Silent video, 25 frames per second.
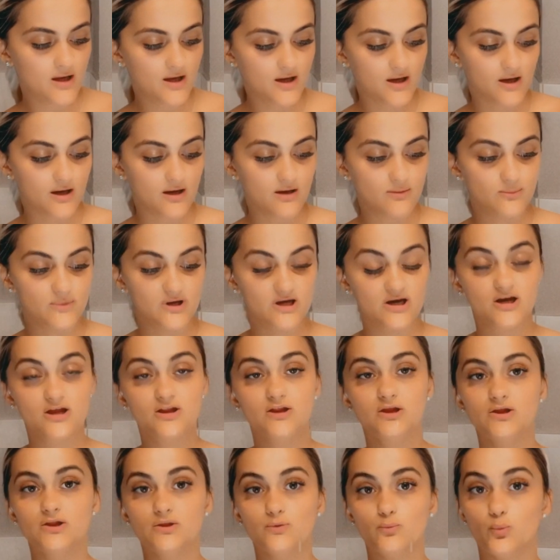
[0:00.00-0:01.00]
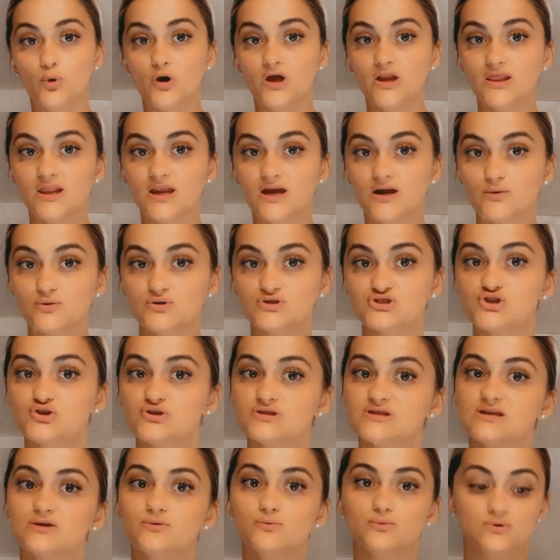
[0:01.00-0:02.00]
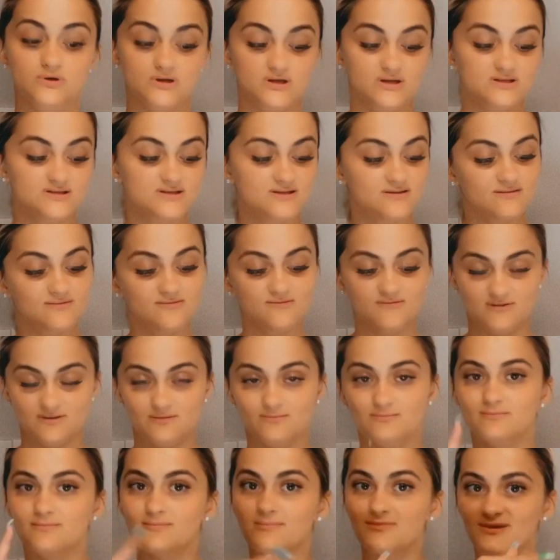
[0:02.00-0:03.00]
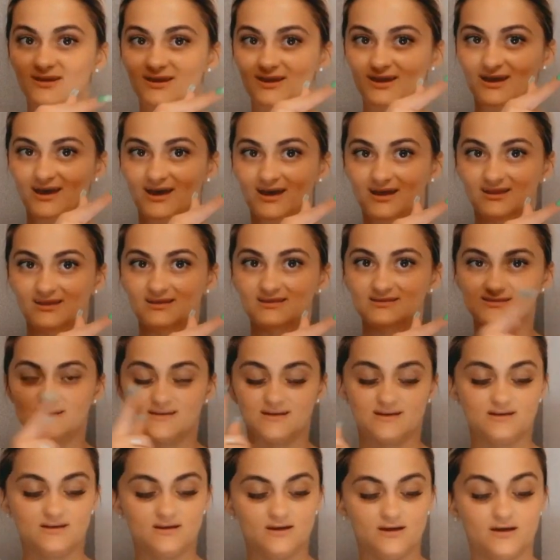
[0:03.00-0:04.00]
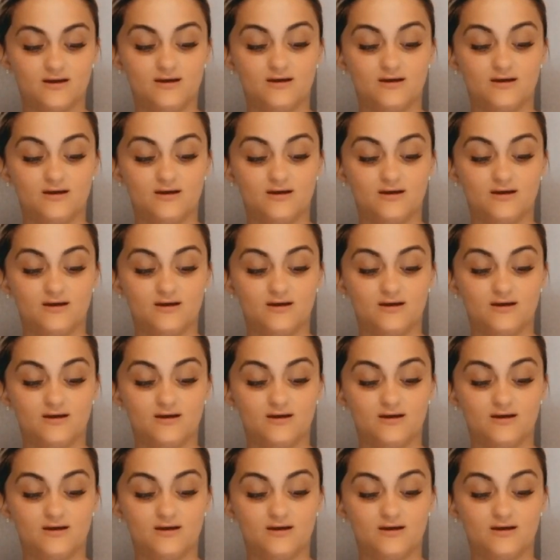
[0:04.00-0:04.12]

Another one that I was using was from KYLIE Skin.